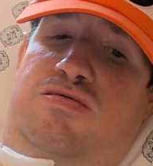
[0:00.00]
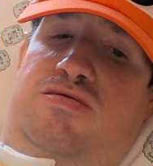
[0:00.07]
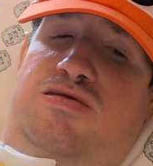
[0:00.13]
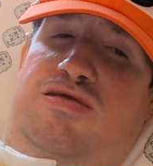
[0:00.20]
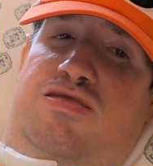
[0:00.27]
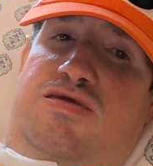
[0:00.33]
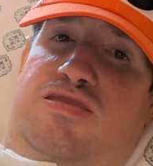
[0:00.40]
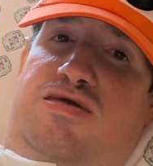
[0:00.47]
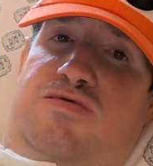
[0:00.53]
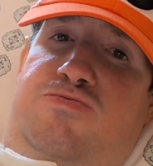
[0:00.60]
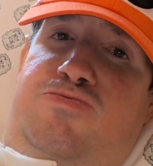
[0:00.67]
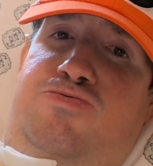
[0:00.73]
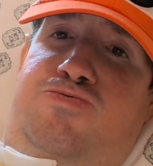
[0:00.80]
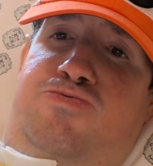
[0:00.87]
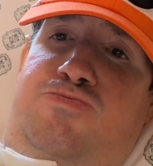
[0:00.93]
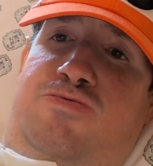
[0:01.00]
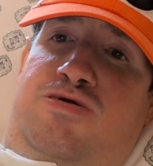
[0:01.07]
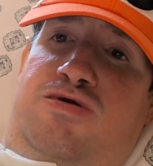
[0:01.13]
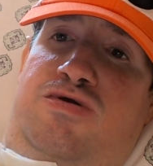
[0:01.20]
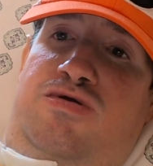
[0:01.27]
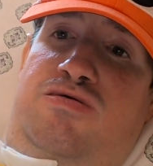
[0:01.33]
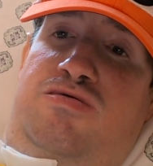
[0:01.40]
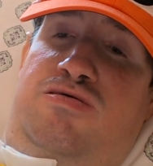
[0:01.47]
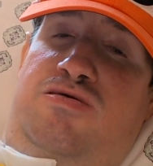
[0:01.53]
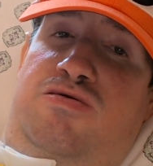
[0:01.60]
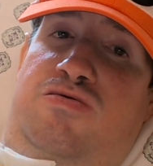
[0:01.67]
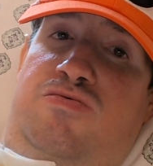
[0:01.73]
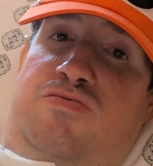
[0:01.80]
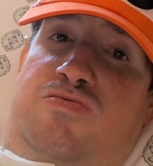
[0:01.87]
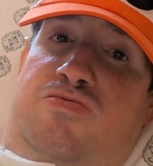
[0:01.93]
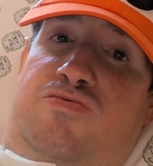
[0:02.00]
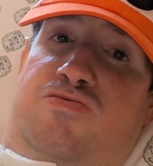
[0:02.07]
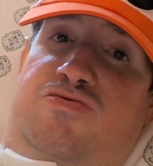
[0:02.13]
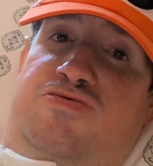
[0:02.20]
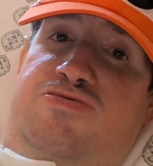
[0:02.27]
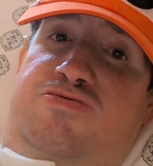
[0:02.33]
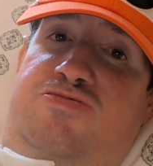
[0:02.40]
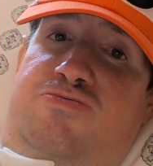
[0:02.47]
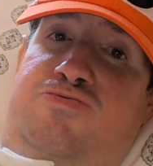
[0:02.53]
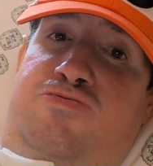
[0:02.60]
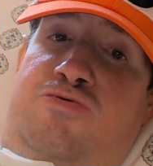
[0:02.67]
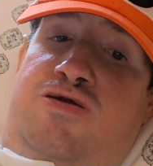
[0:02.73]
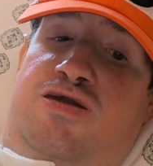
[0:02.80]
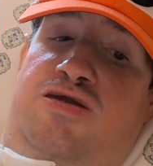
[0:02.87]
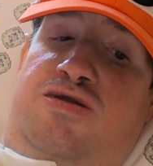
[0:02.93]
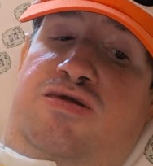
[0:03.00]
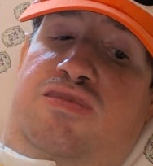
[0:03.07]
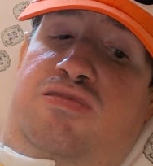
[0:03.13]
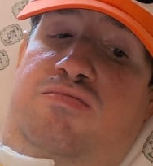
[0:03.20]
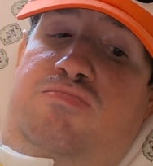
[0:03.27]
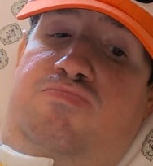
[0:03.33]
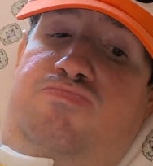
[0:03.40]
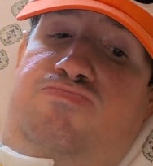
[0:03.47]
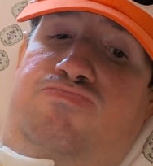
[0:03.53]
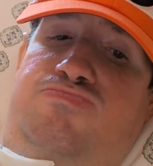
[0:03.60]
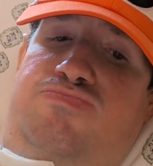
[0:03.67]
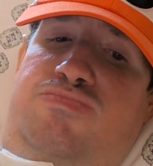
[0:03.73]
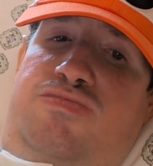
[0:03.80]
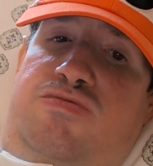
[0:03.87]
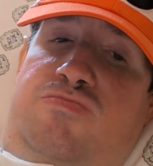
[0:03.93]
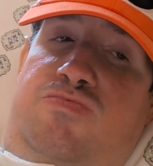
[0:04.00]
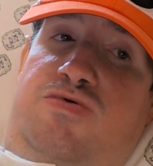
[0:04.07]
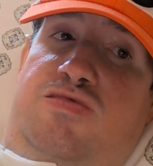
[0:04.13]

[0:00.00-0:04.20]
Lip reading: They did have a loss to the Kraken. Well,